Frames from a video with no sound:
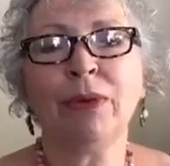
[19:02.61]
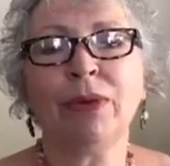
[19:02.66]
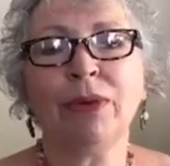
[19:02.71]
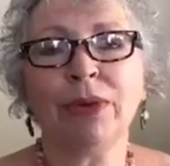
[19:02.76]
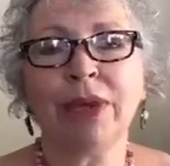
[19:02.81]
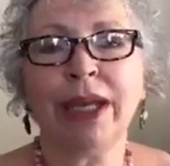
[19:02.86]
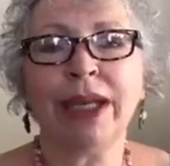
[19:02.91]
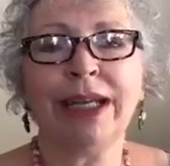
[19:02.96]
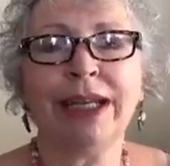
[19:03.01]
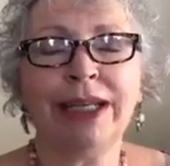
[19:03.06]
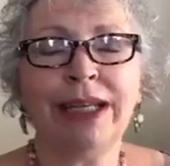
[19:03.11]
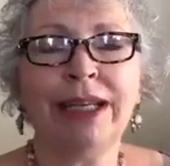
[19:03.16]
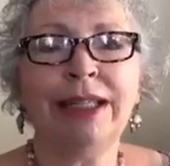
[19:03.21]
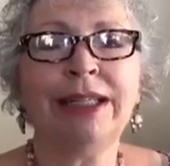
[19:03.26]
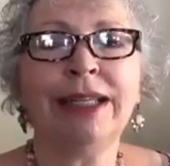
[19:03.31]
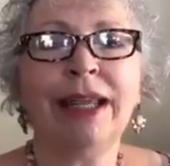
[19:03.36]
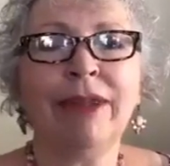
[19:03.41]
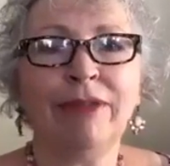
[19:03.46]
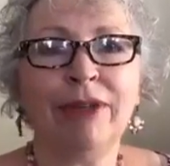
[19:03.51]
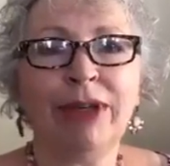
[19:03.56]
won't
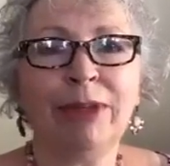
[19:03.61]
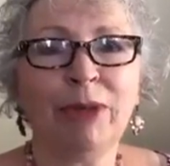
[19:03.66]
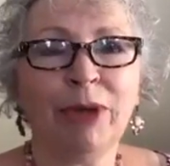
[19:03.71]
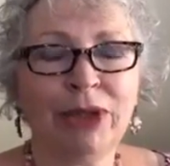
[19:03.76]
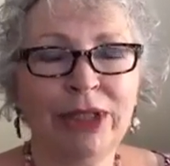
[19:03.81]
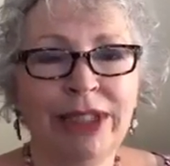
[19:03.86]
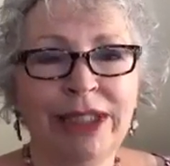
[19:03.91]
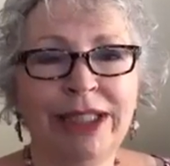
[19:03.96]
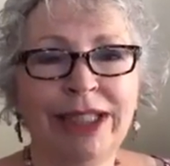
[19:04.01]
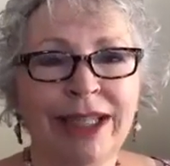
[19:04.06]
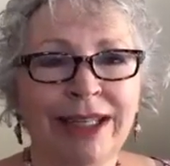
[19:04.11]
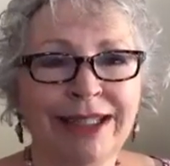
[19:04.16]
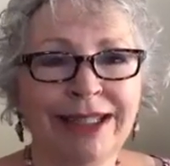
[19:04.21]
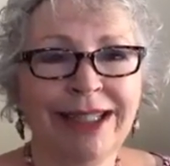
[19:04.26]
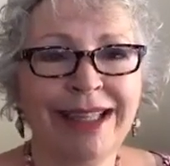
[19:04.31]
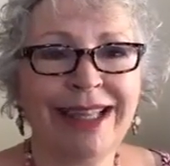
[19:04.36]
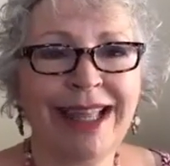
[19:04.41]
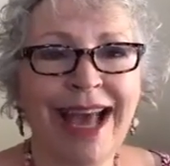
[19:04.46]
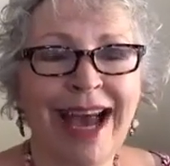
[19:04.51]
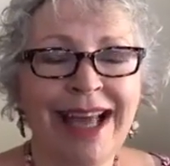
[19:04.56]
give any more details
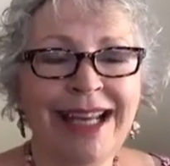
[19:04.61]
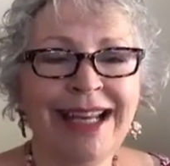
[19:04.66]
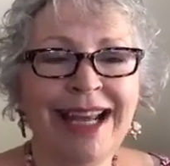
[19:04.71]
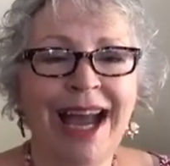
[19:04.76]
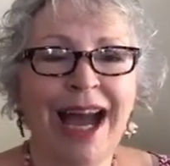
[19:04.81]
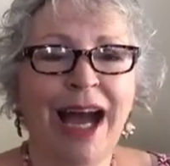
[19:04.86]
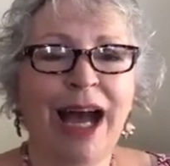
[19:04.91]
than that,